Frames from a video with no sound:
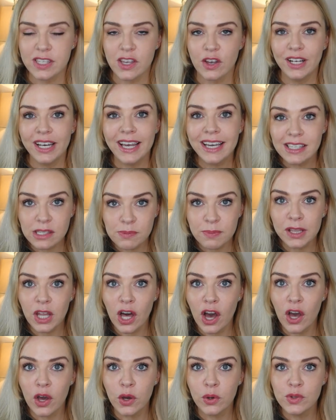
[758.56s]
So links
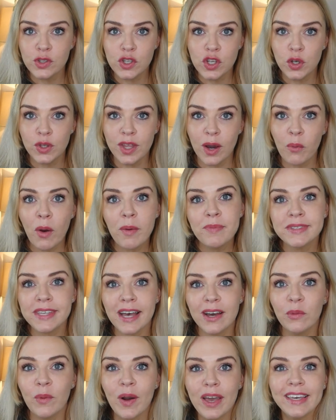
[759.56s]
below to their
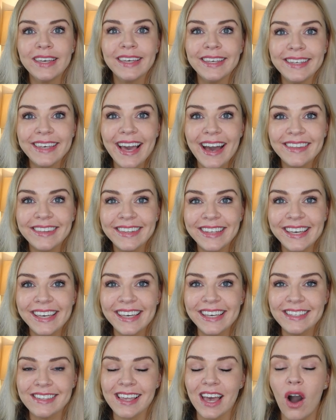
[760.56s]
website where you can get these.